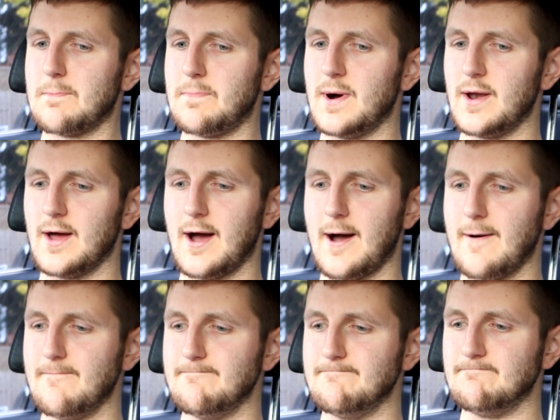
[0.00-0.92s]
But
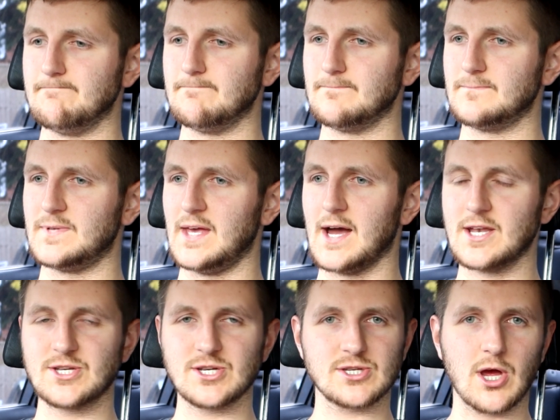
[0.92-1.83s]
I
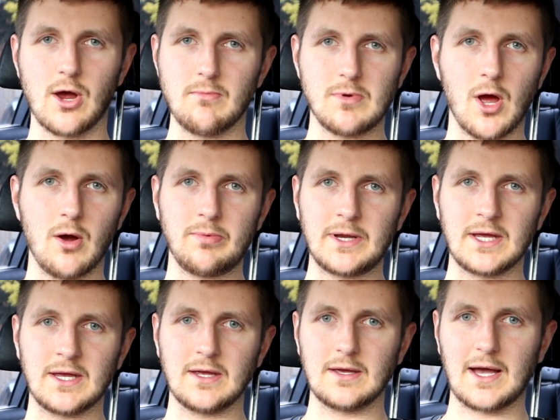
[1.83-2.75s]
just hope
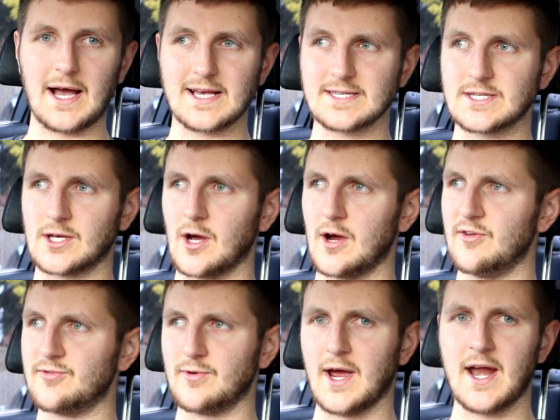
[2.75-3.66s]
nobody has to go
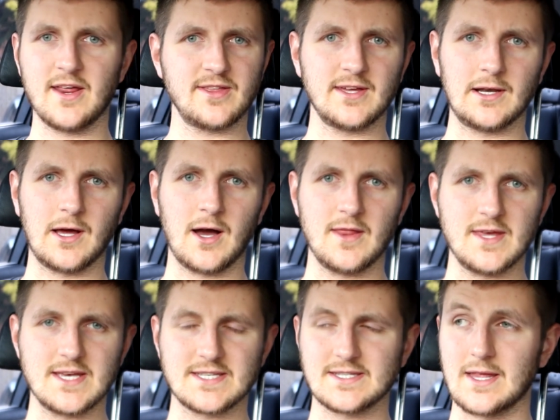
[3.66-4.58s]
through anything like
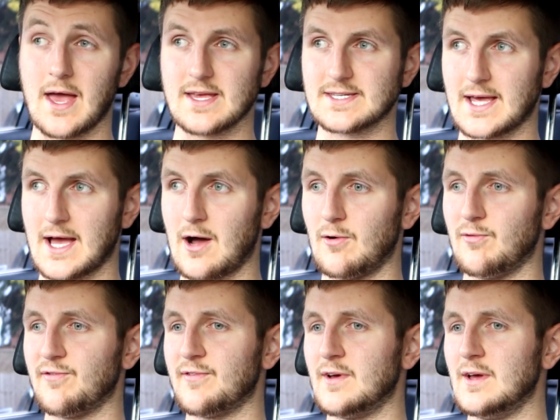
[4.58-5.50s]
this themselves.